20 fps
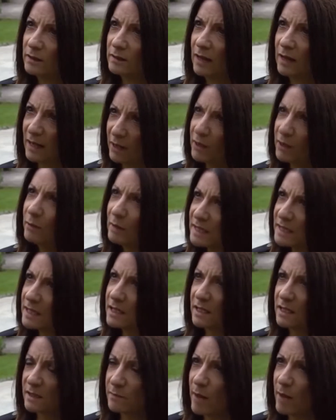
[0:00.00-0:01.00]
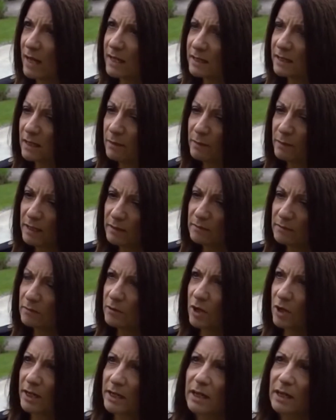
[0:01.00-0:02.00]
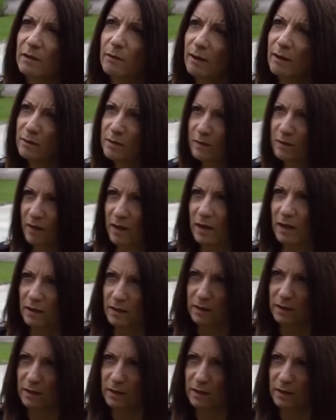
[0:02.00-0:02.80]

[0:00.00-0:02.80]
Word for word: I got you into this mess. Let me try and get you out of it.